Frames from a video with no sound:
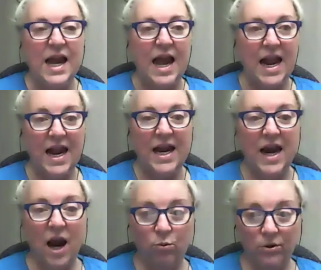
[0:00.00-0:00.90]
And
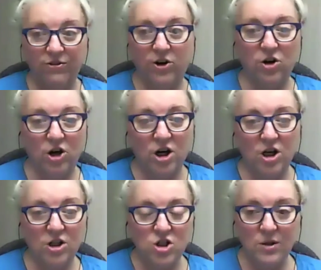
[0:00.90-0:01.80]
I referred
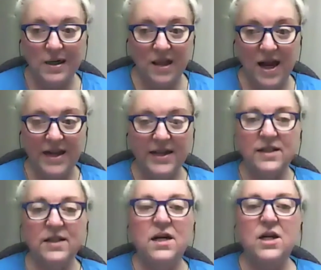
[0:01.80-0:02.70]
her to a
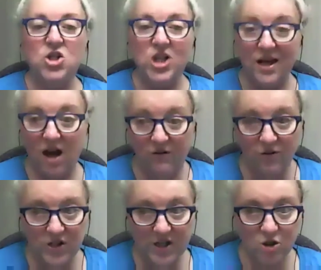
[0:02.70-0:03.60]
client. She had a
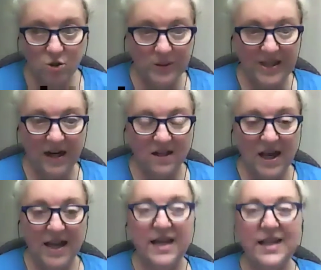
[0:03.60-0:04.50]
conversation with that
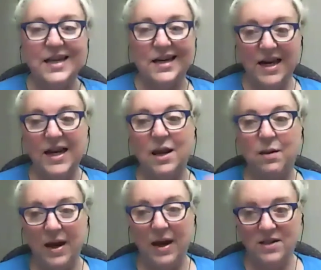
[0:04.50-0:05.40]
client. The client came
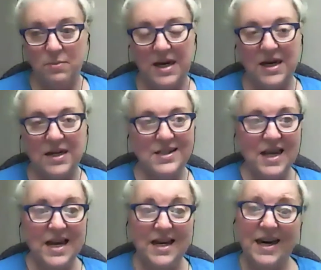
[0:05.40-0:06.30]
back to me and
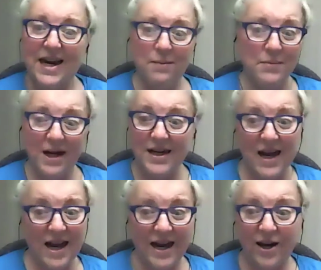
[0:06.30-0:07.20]
said, Not going to
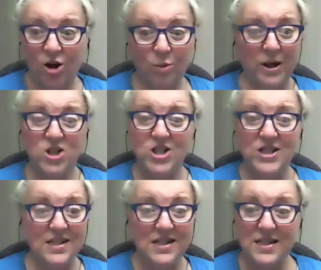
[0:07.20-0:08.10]
hire her because she
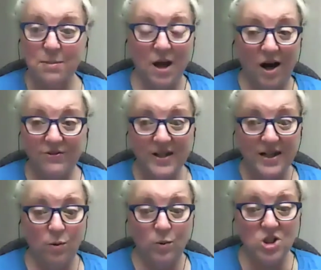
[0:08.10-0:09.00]
doesn't seem confident
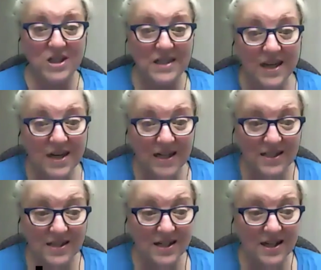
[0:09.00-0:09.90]
in what she
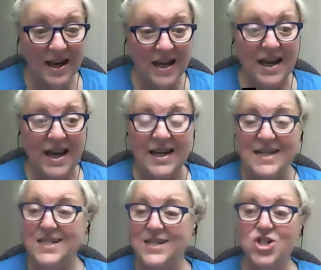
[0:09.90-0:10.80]
does. And I
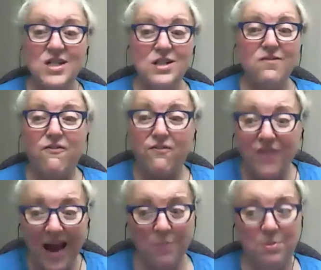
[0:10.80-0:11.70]
said, She's
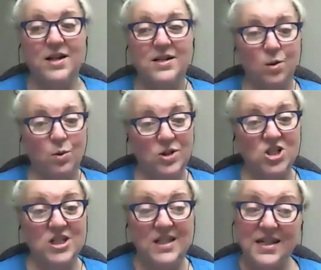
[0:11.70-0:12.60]
fabulous at what
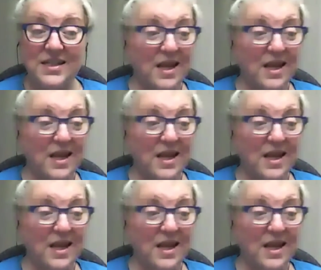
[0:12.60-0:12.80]
she does.